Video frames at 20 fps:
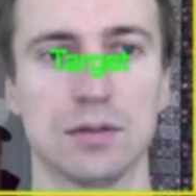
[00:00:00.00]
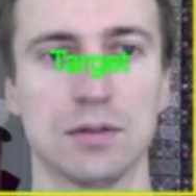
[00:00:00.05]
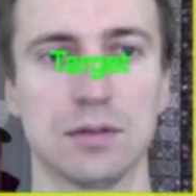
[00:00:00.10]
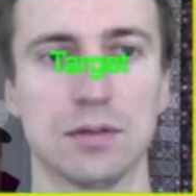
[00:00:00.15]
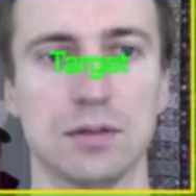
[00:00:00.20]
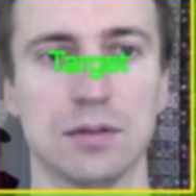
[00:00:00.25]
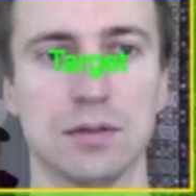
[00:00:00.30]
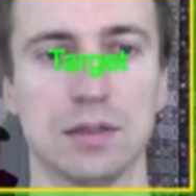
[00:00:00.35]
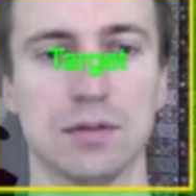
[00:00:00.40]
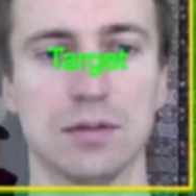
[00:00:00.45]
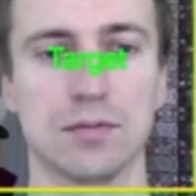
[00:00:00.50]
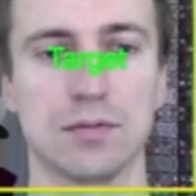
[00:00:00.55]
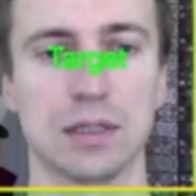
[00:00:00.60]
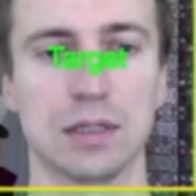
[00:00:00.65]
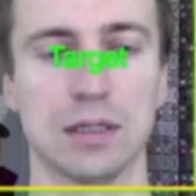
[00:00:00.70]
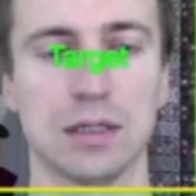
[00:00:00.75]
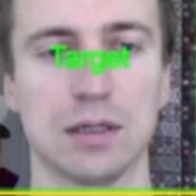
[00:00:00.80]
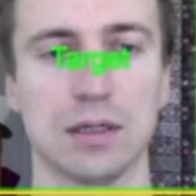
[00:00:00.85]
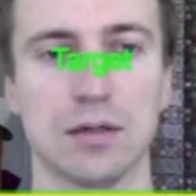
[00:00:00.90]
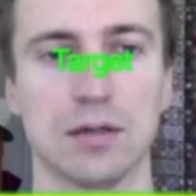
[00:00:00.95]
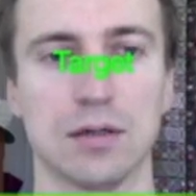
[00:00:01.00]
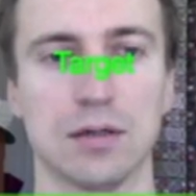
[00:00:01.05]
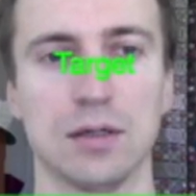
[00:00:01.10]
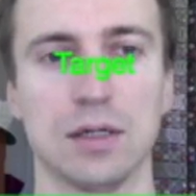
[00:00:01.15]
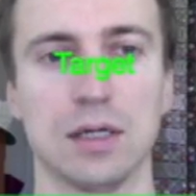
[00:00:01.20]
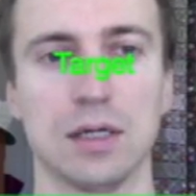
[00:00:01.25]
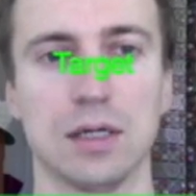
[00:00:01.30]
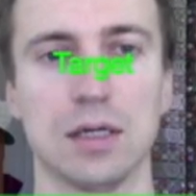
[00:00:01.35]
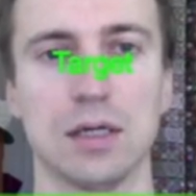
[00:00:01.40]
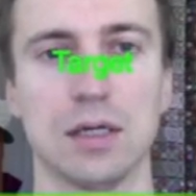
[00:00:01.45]
Here we go.
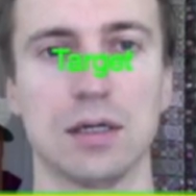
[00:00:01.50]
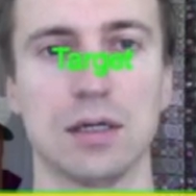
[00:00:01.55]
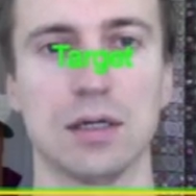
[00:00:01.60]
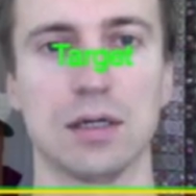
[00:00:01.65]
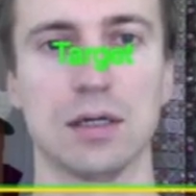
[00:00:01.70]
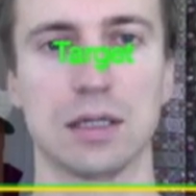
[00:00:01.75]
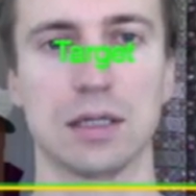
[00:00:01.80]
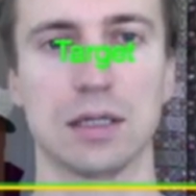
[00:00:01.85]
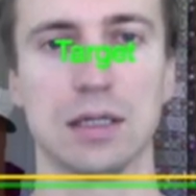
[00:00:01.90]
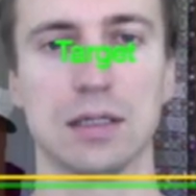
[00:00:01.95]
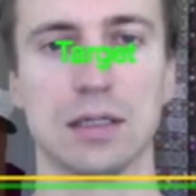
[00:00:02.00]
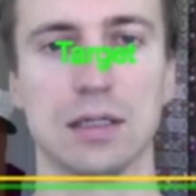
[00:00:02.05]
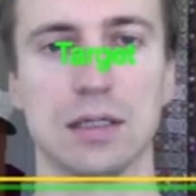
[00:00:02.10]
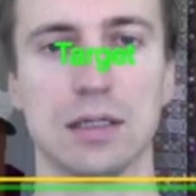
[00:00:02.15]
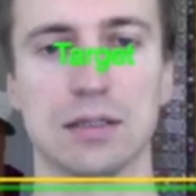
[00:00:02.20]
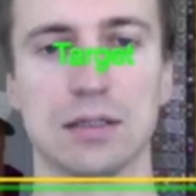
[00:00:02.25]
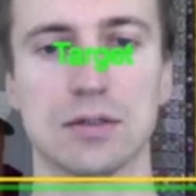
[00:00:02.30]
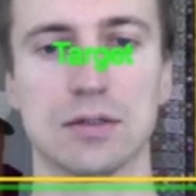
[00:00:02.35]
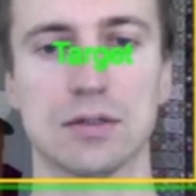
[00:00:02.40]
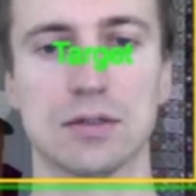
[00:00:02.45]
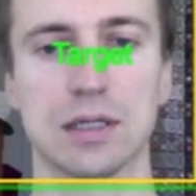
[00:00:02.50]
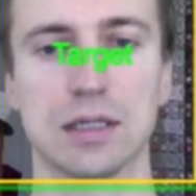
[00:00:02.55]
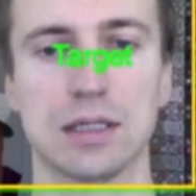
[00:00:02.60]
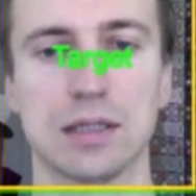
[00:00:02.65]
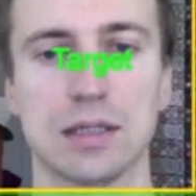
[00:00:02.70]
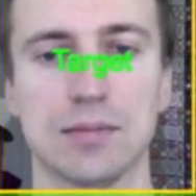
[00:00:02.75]
Okay, so it's tracking me